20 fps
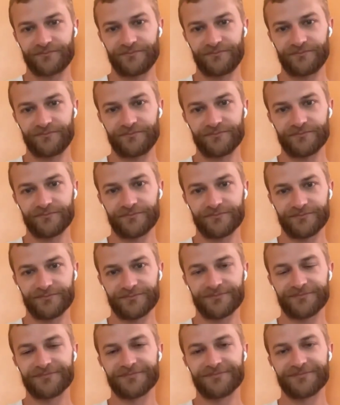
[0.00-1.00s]

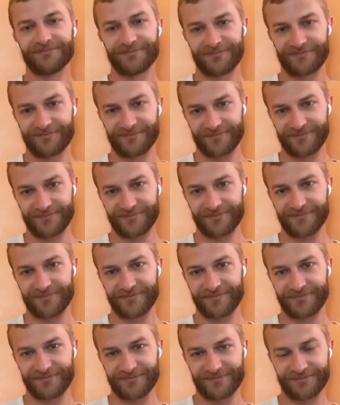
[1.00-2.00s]

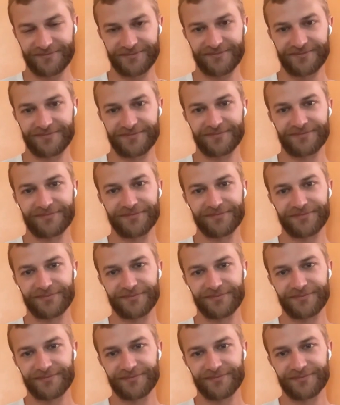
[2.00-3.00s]

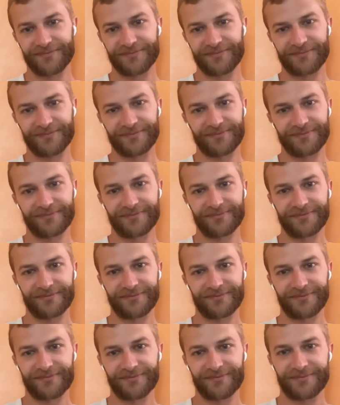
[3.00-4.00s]

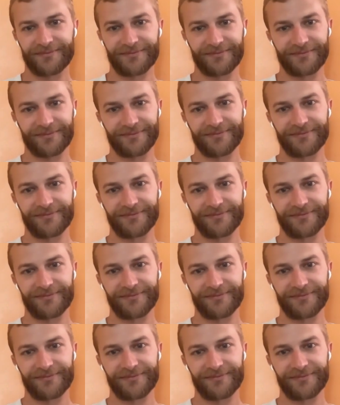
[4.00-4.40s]
The person shown says nothing.